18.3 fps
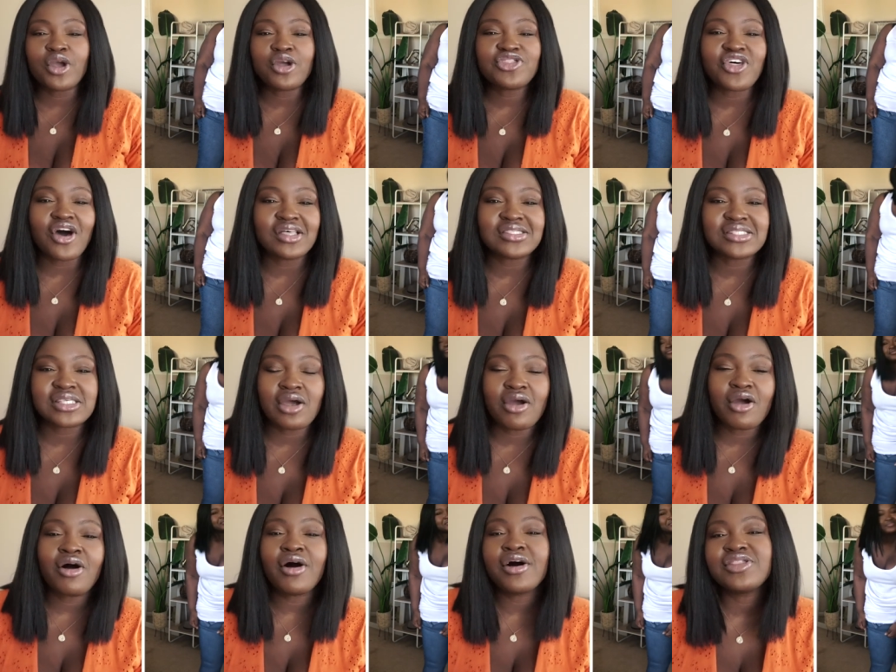your thoughts
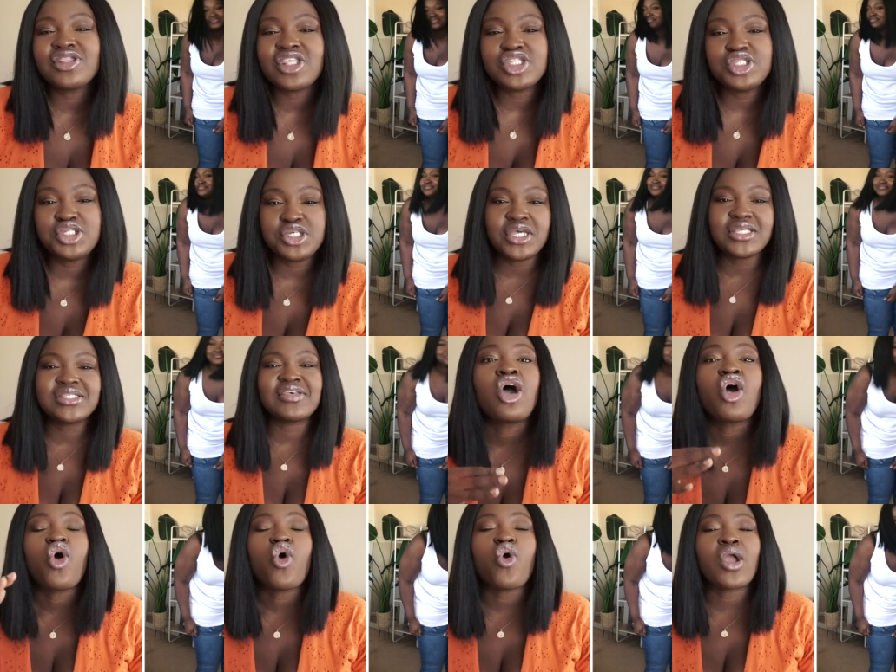are on these jeans,
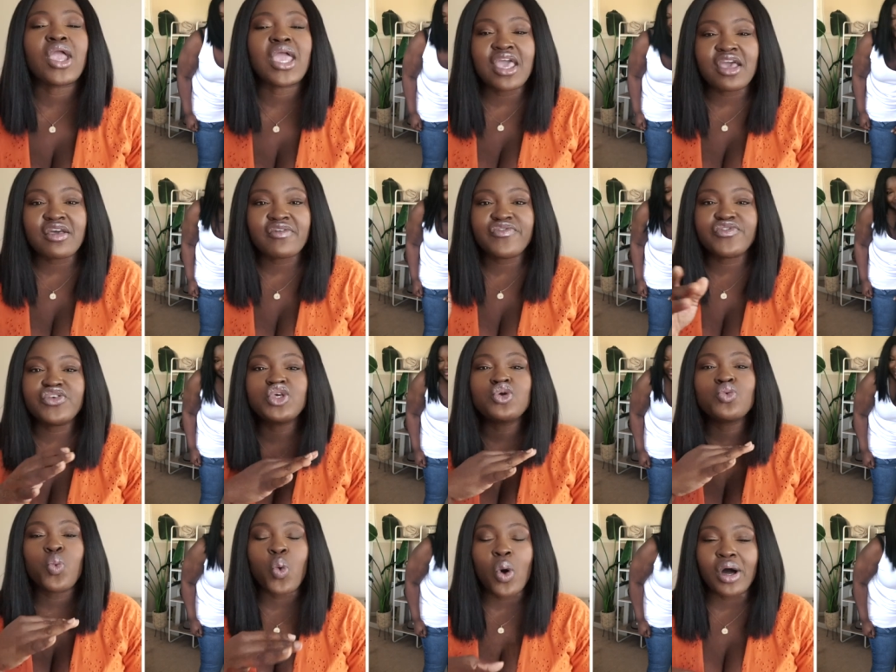or if
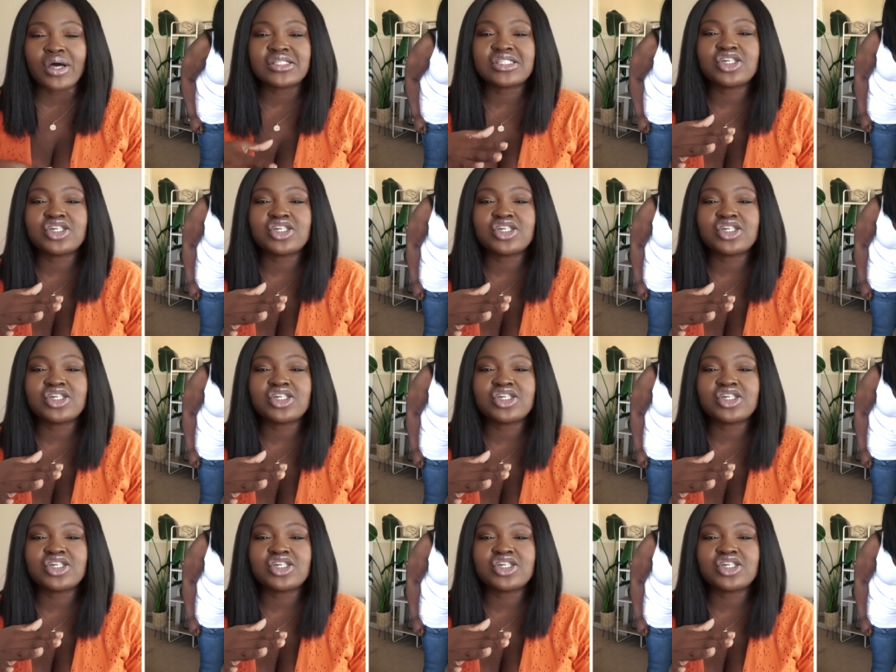you want